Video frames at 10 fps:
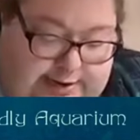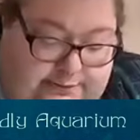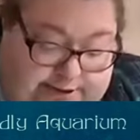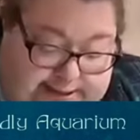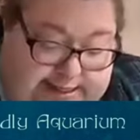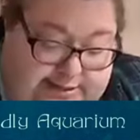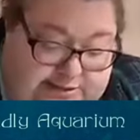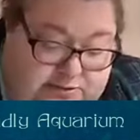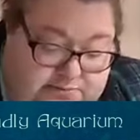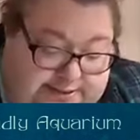Rit dyed
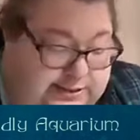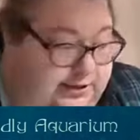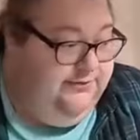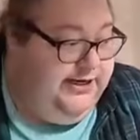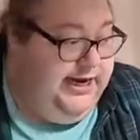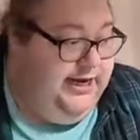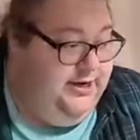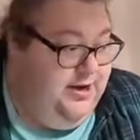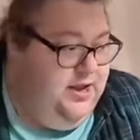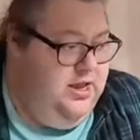this one myself again.